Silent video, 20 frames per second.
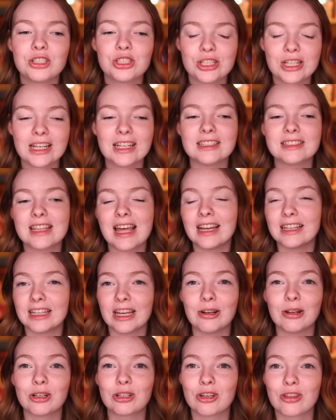She is that
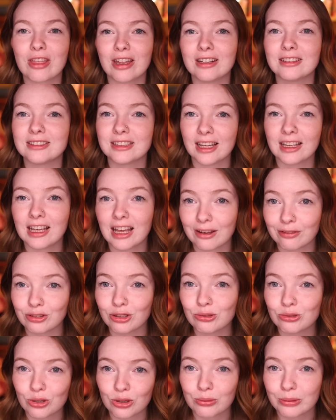character that is saying F
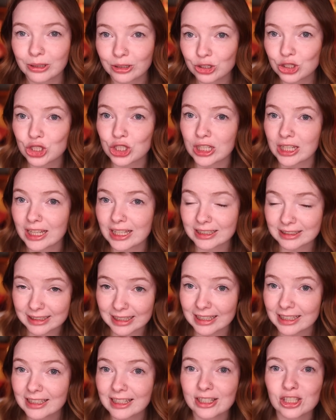you to the world she is
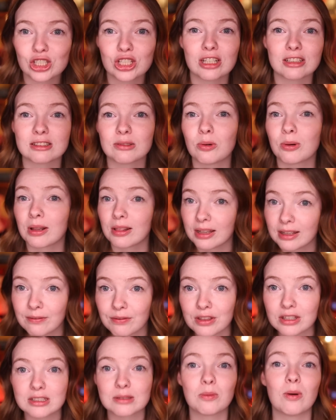in, and she doesn't want to live
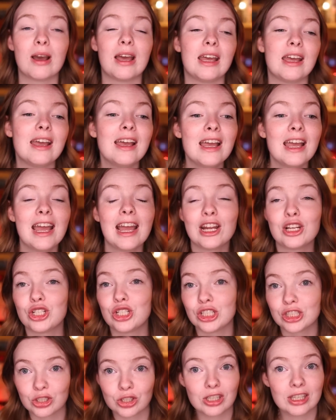this way, and
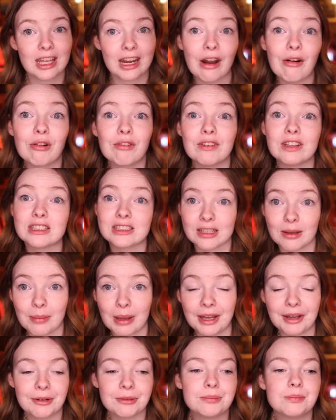she's gonna get out of it
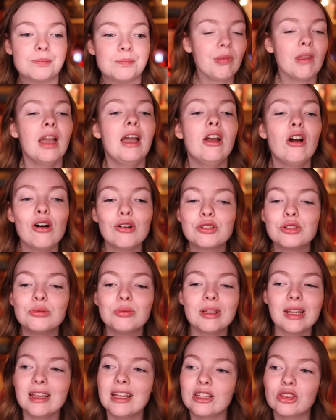somehow. I also
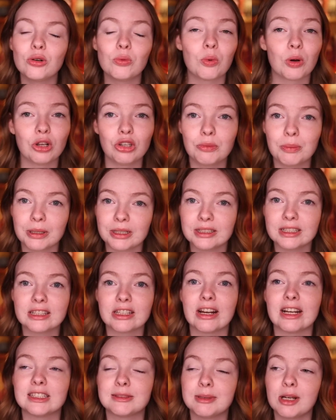really like the world building.
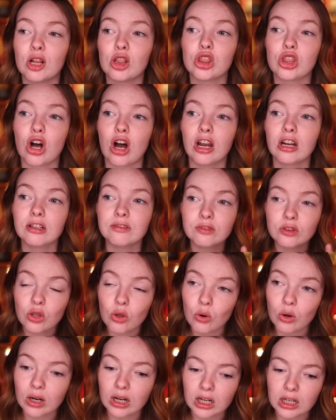There has been a lot of
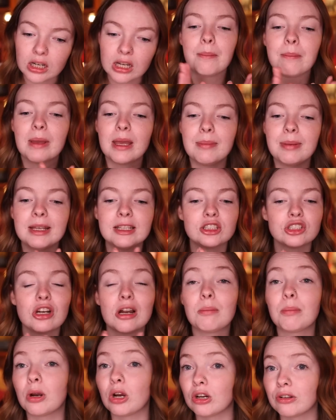lore. Maybe it's
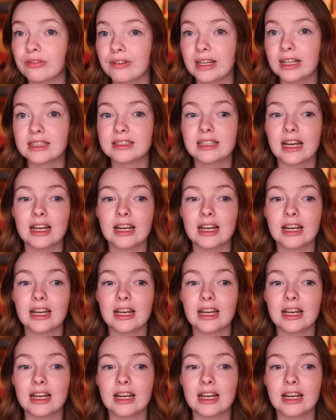not perfect.